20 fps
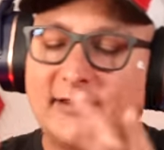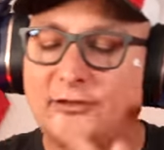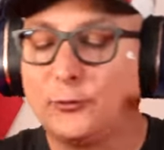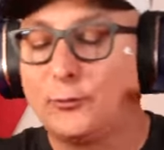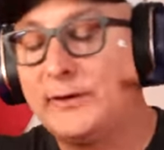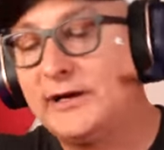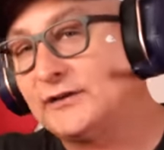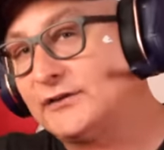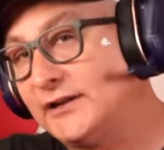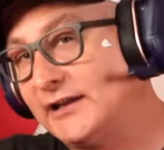the
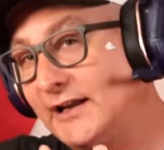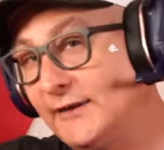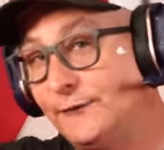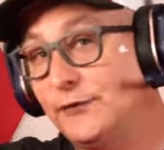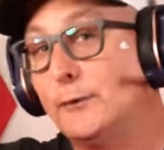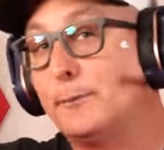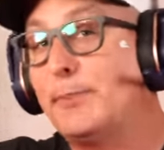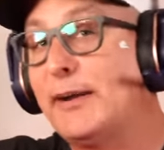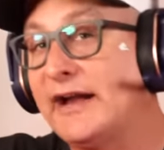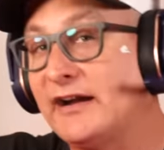weird thing, if
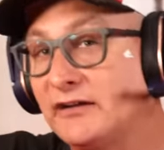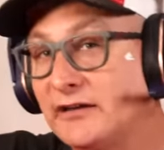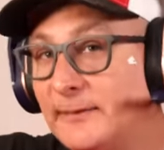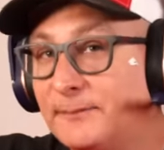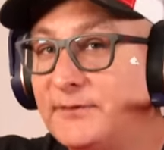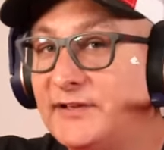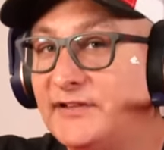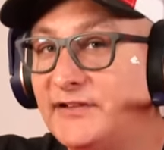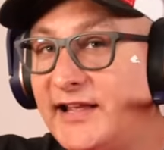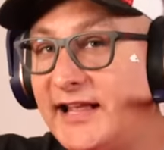you're pairing
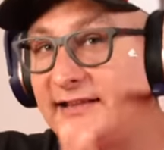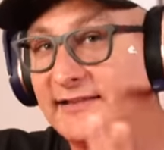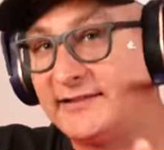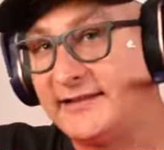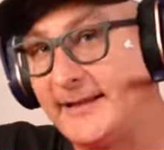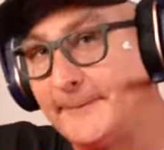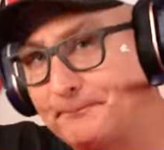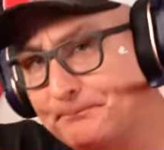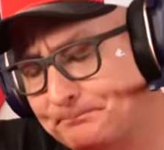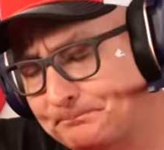up this
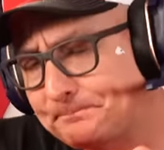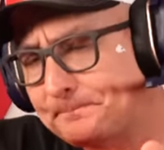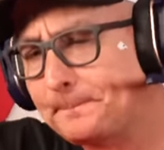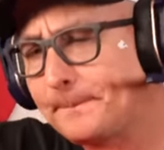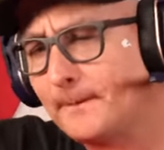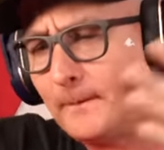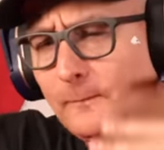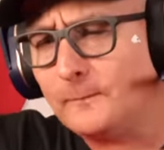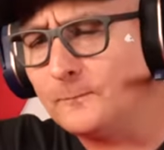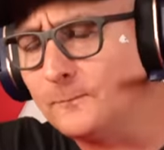headset,
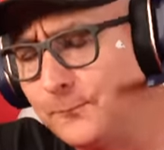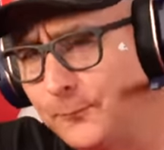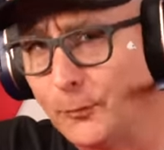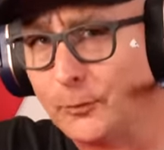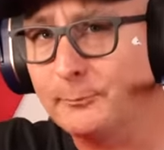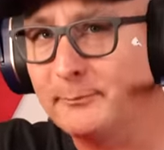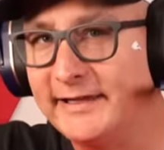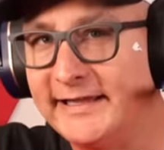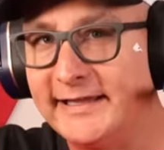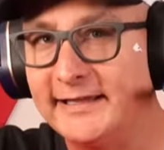
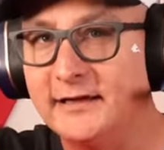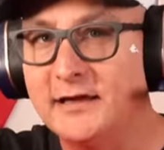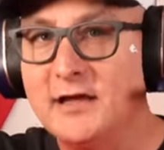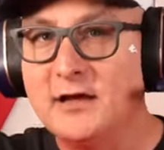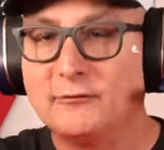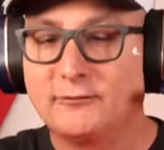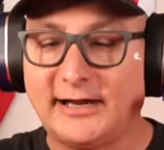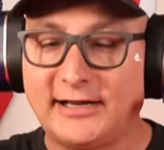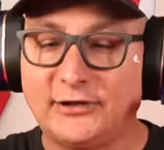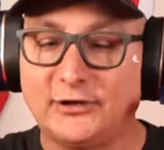for me,
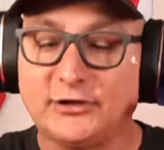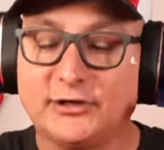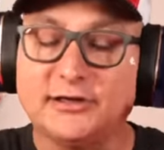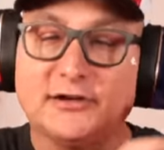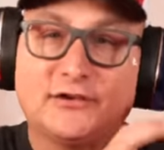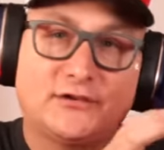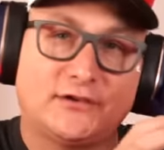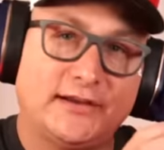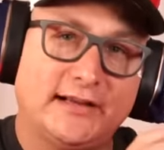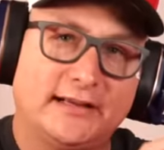right, you're going to
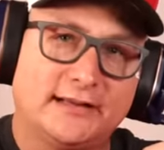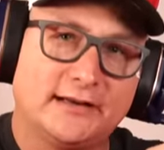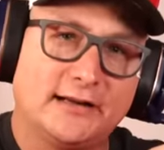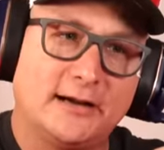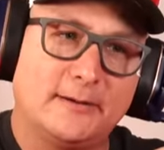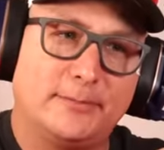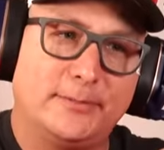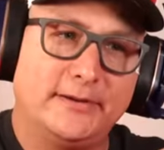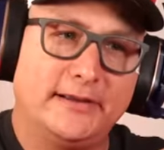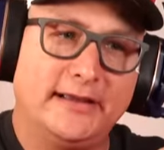sync it
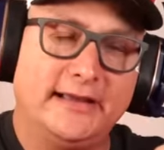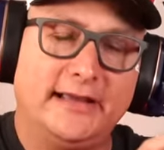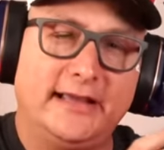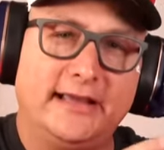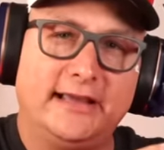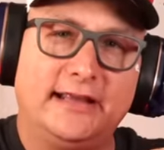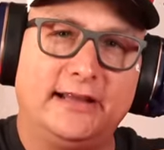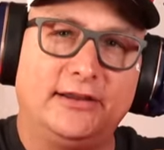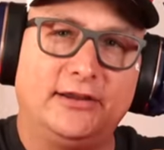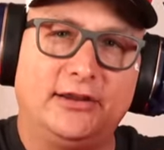up,
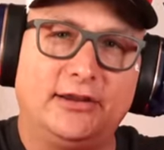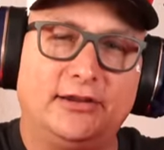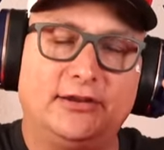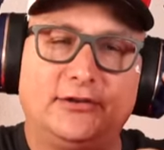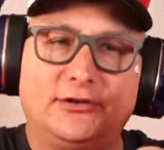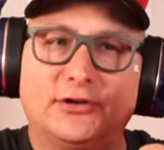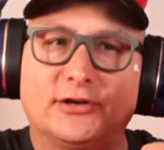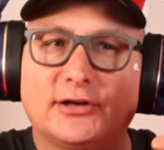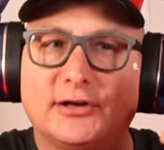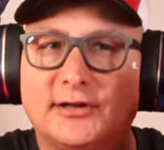and
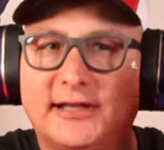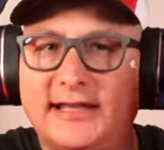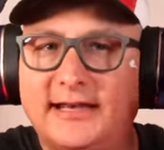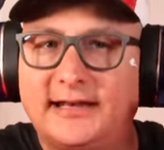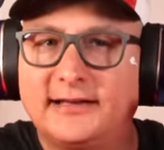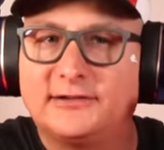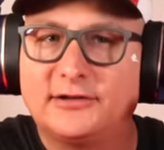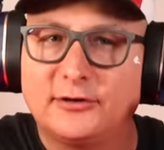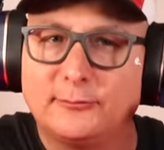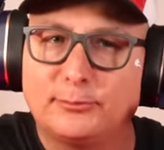you're going to get
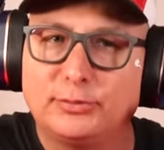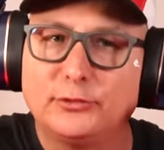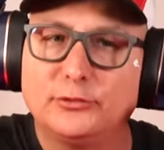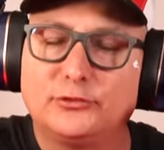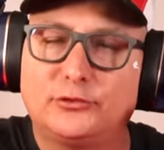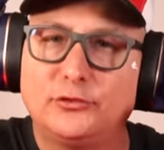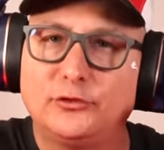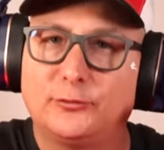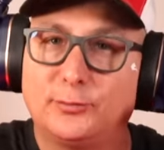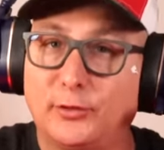into the
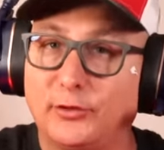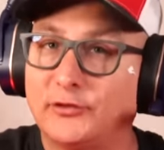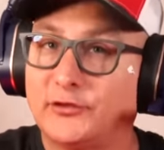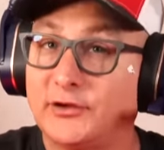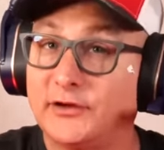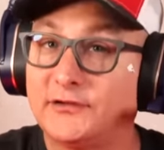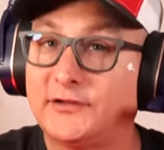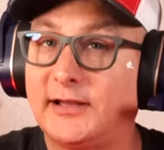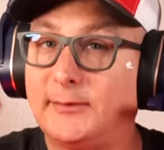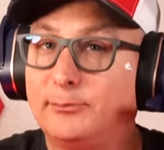Bluetooth mode. It's
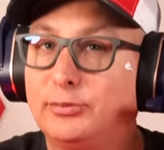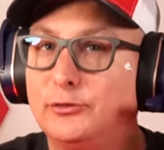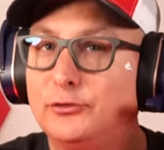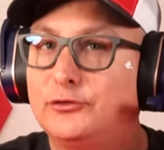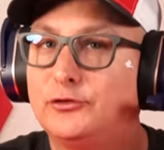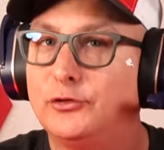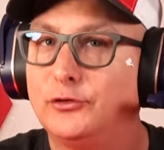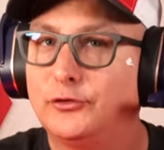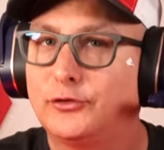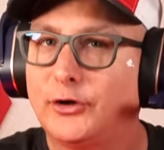going to say
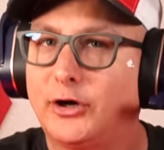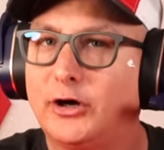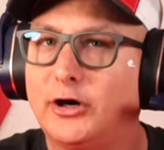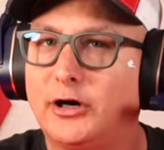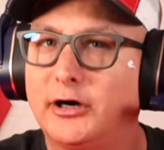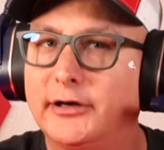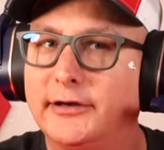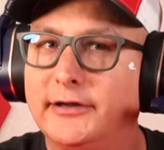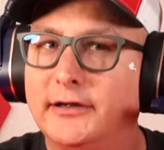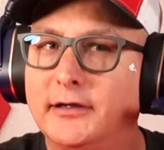Bluetooth
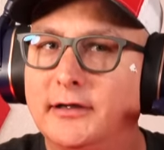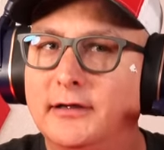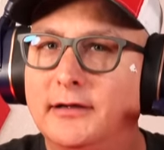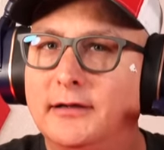on,